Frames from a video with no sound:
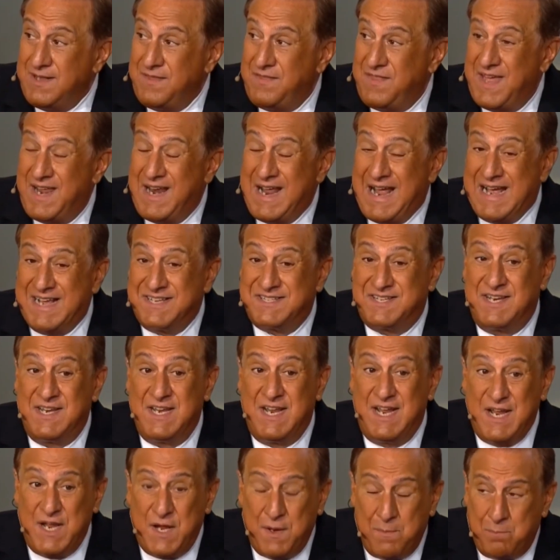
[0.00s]
that has
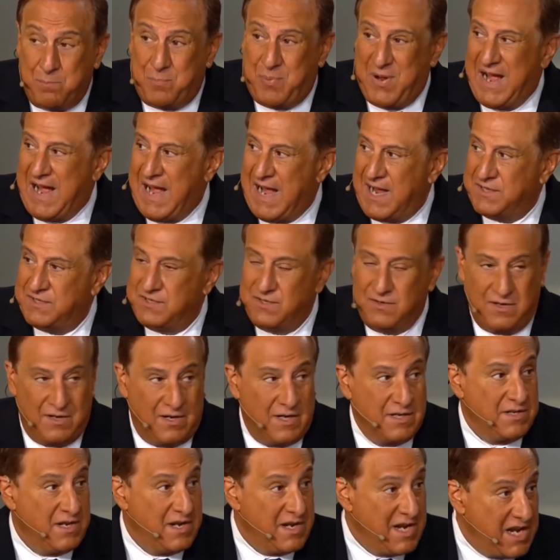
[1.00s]
an impact
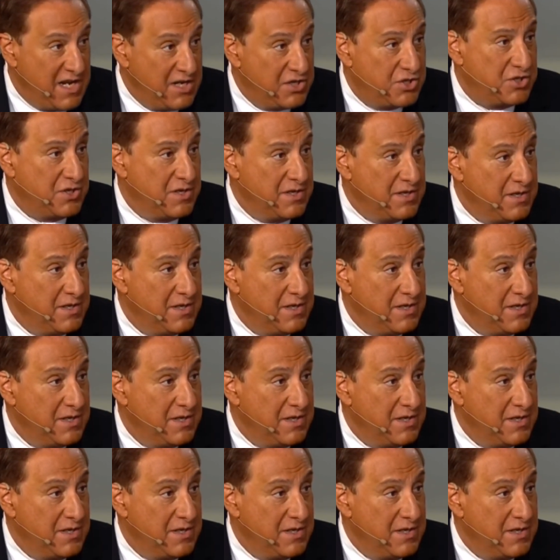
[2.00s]
on the nation.